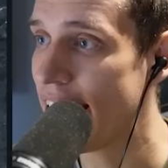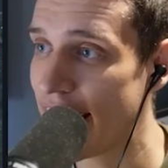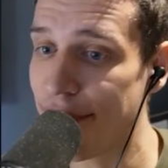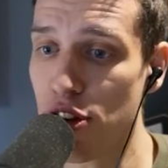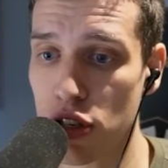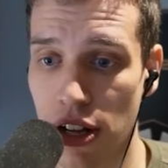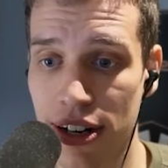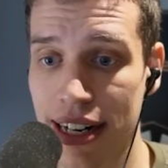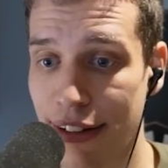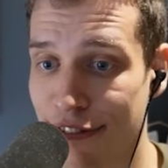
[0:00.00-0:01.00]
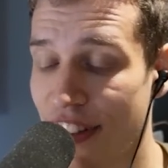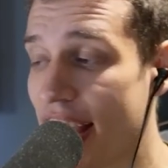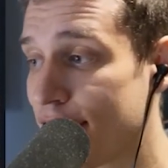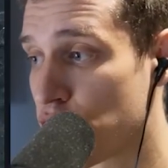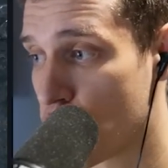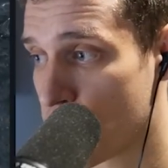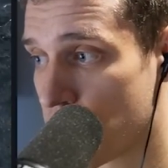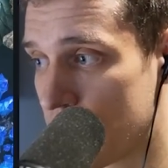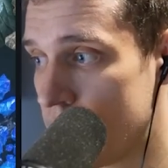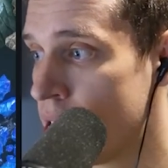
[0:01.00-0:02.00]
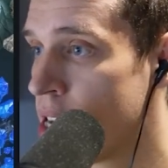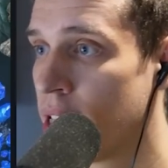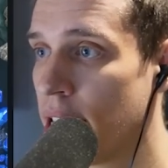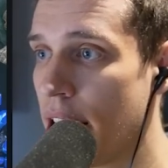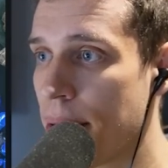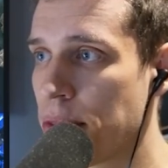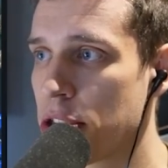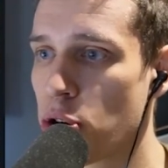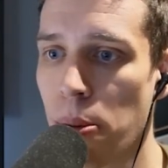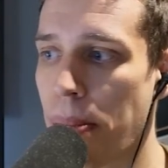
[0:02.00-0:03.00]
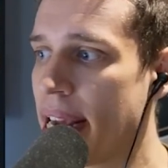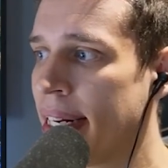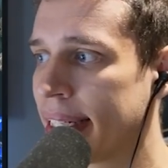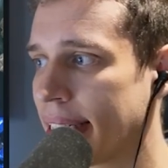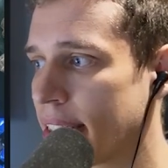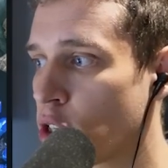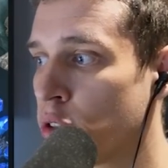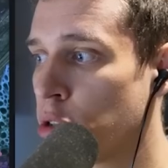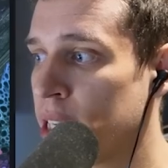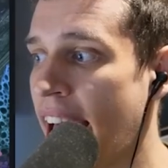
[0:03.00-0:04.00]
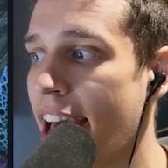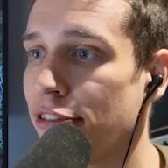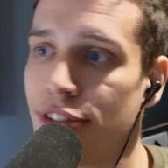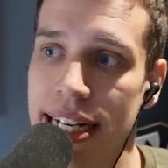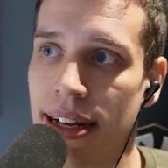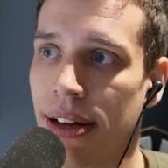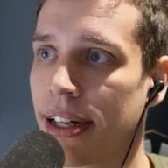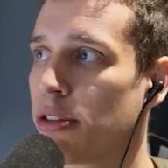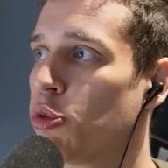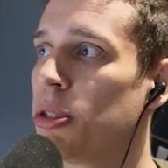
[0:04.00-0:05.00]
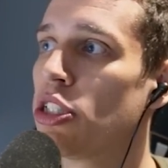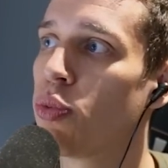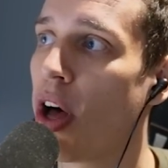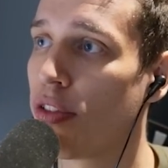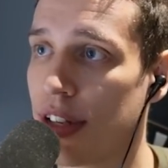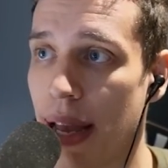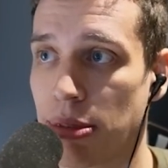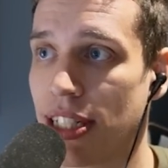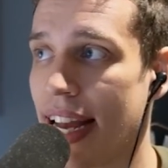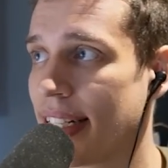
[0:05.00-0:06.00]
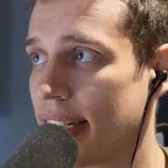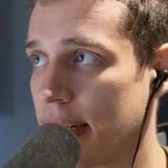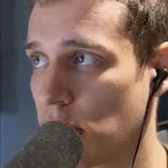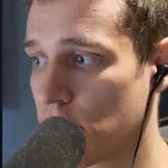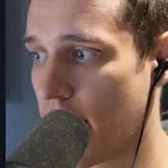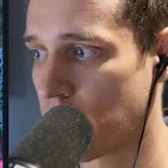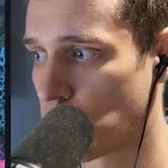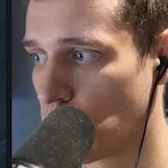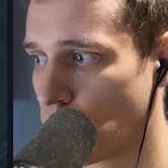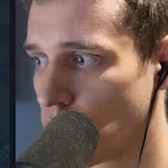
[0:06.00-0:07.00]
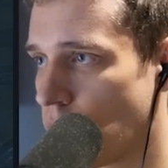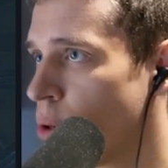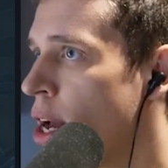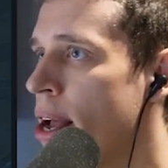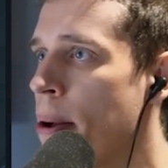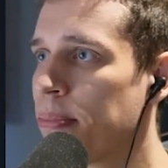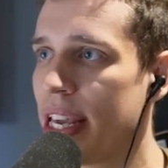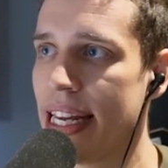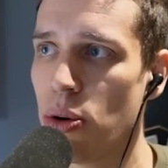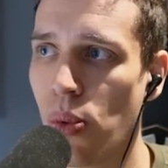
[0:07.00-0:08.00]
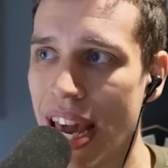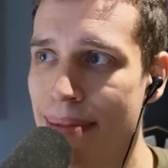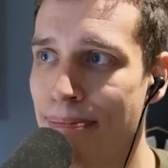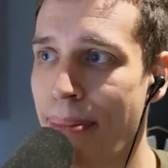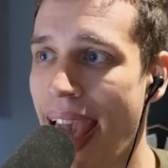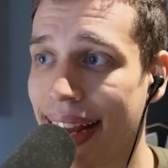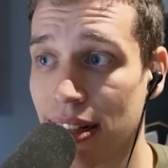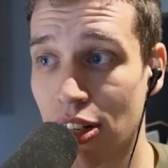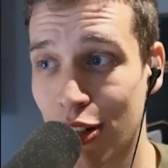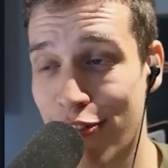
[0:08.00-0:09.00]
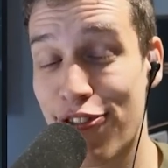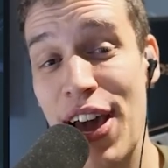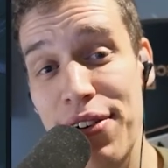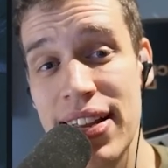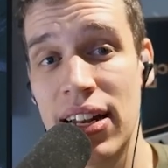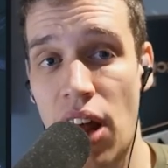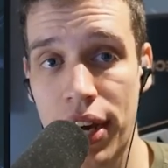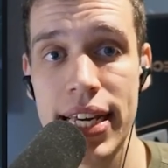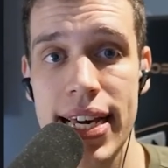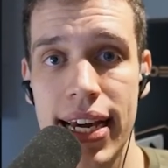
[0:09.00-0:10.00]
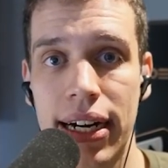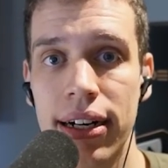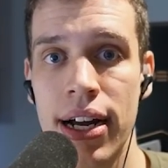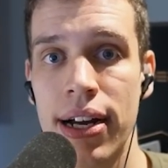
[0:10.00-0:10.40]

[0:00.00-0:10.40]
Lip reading: If you started at 5:30, your Bailing Nest is going to be halfway done, and there will be 12 Adepts dancing in your natural. So, in a way, Maggot got very lucky here